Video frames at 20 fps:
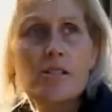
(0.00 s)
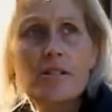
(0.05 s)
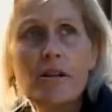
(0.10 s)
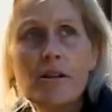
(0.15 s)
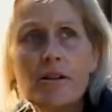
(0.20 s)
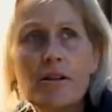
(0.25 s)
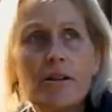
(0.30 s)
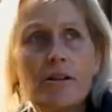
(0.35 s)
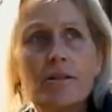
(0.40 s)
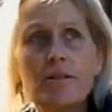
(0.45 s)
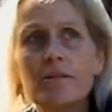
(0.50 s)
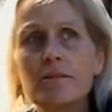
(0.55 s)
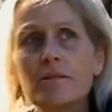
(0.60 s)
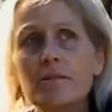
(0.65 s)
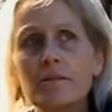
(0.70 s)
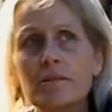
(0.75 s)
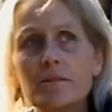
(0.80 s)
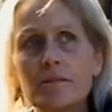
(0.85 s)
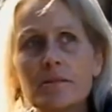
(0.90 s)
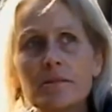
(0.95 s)
start new
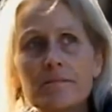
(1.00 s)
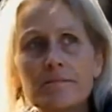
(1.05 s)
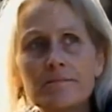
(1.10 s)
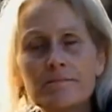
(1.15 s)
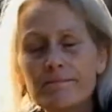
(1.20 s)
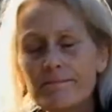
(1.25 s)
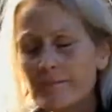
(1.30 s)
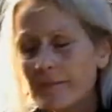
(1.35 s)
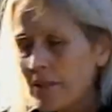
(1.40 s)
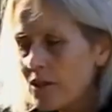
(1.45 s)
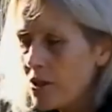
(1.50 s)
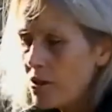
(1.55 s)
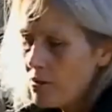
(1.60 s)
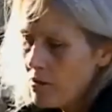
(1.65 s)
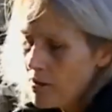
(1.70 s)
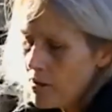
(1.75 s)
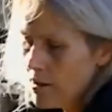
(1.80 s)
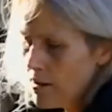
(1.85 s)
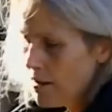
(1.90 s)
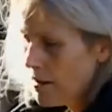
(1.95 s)
and
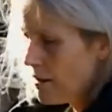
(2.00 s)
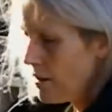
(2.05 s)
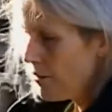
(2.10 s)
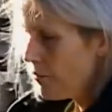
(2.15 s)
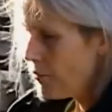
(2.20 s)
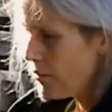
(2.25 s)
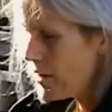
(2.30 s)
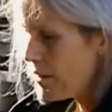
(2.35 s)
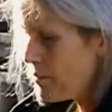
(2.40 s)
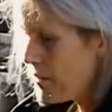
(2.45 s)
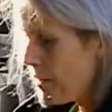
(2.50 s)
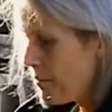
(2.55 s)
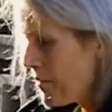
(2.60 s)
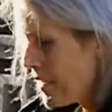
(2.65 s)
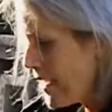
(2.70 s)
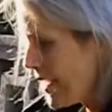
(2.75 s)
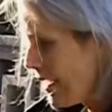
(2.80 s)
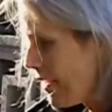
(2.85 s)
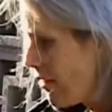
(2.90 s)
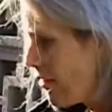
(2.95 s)
worry about my
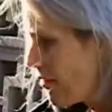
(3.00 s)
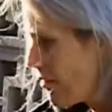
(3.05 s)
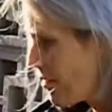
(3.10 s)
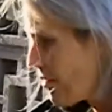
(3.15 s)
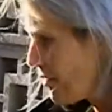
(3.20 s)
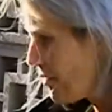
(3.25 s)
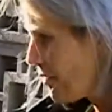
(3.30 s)
health